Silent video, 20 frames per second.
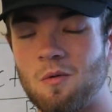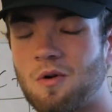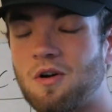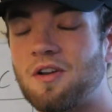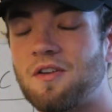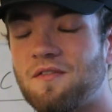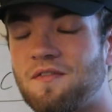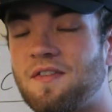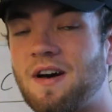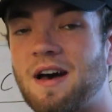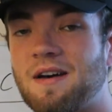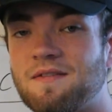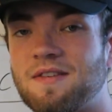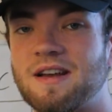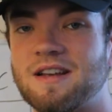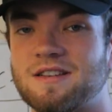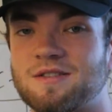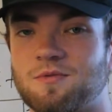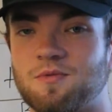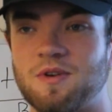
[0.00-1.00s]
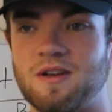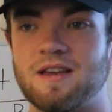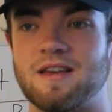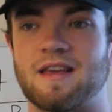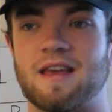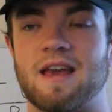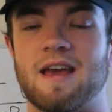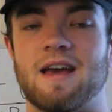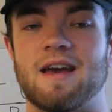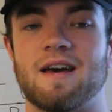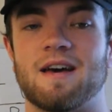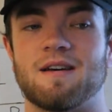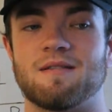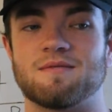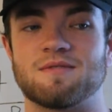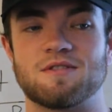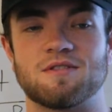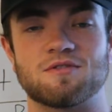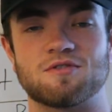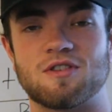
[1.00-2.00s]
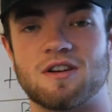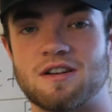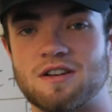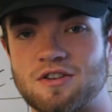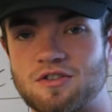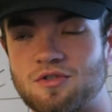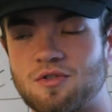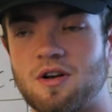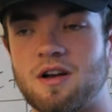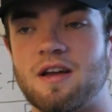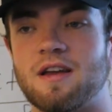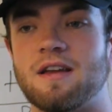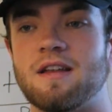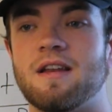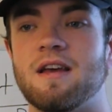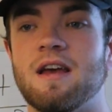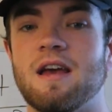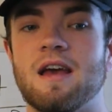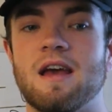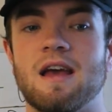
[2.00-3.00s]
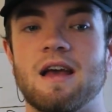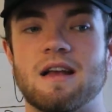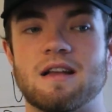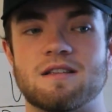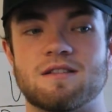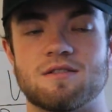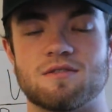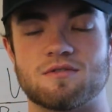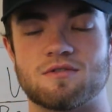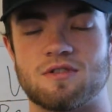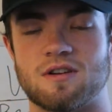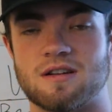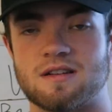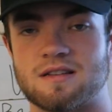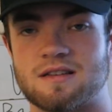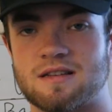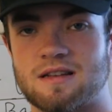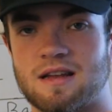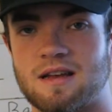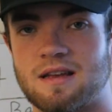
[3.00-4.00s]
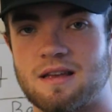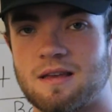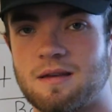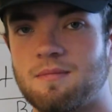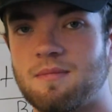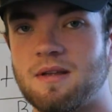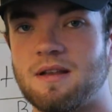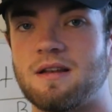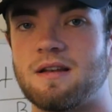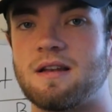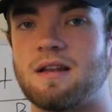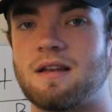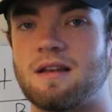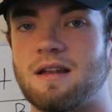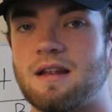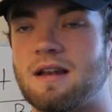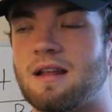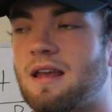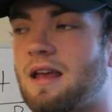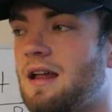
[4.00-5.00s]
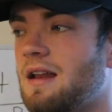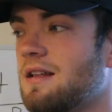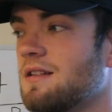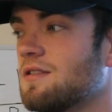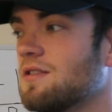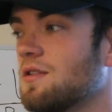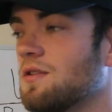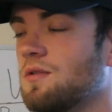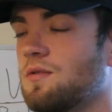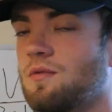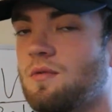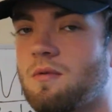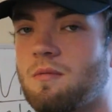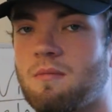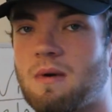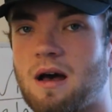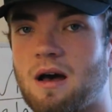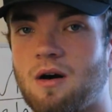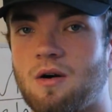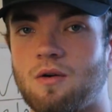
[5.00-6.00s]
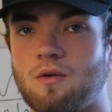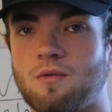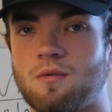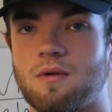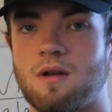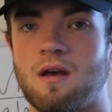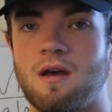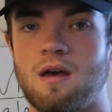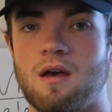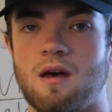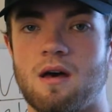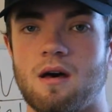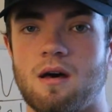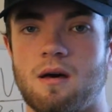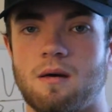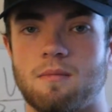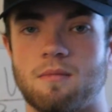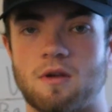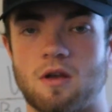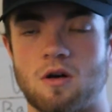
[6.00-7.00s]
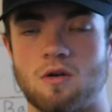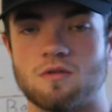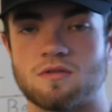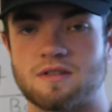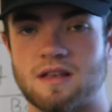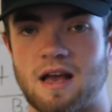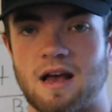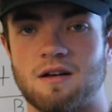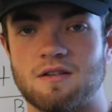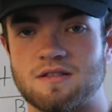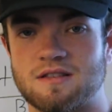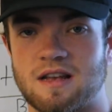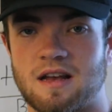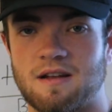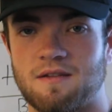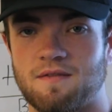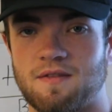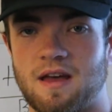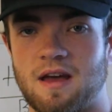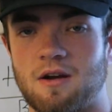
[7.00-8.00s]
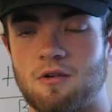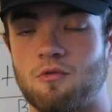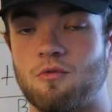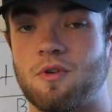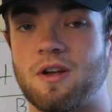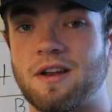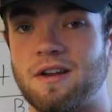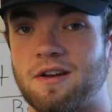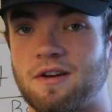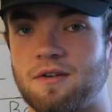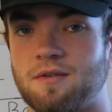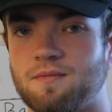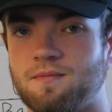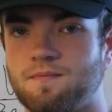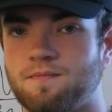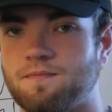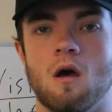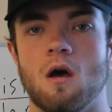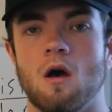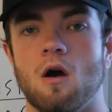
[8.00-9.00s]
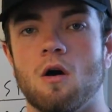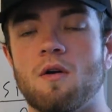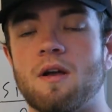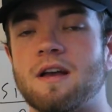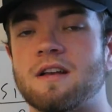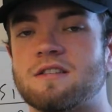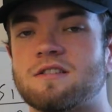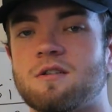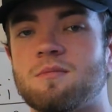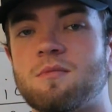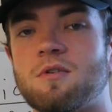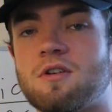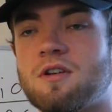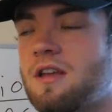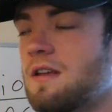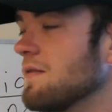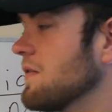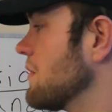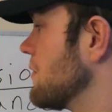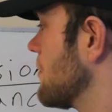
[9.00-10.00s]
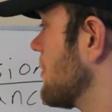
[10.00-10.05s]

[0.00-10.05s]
working five days a week, still trying to train and still trying to stay committed and dedicated to my own um, goals outside of that arena. Okay, so I'm going to give